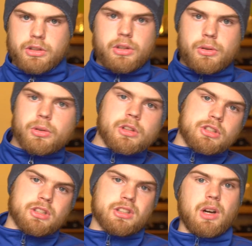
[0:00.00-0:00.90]
You
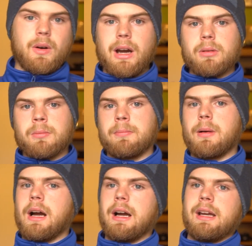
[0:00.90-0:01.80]
could just go out,
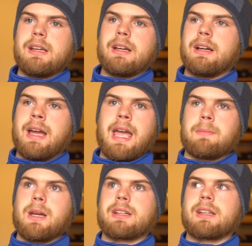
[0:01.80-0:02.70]
buy a
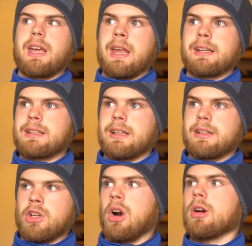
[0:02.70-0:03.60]
hammock and
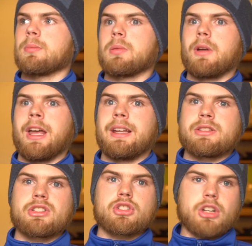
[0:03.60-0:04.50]
a tarp
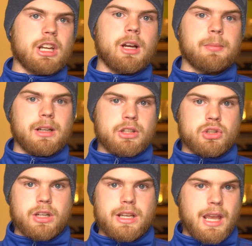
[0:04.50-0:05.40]
and string it up in a
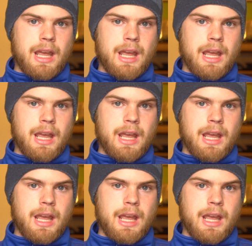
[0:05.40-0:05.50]
tree,